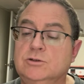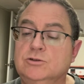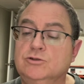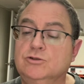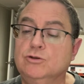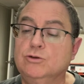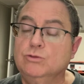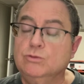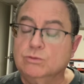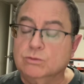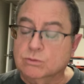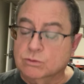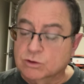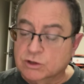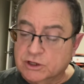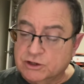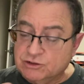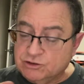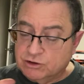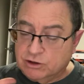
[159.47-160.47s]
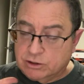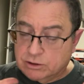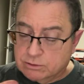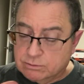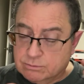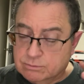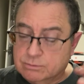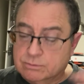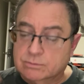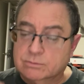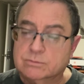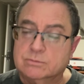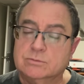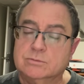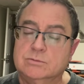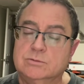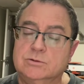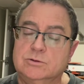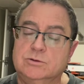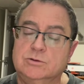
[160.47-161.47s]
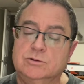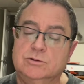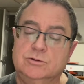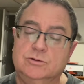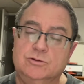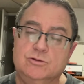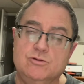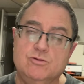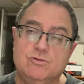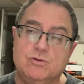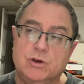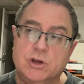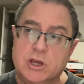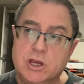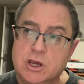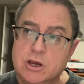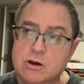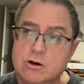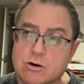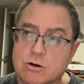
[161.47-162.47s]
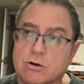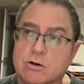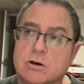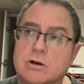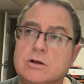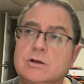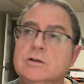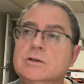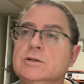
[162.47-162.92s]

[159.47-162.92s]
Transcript: to listen, to hear,